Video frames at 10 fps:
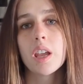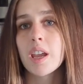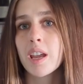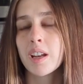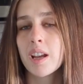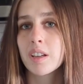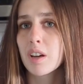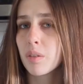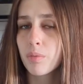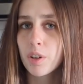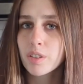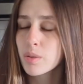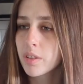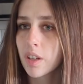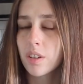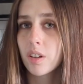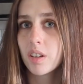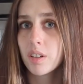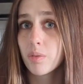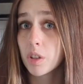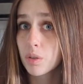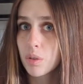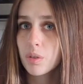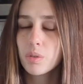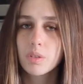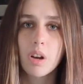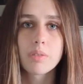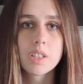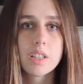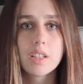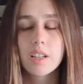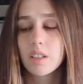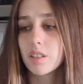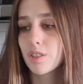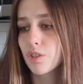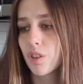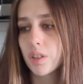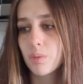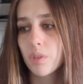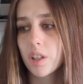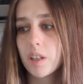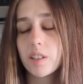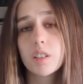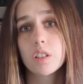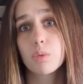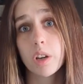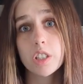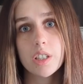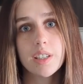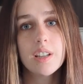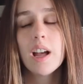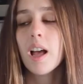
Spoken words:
aid, and comfort to another individual who's often in a stress-related situation.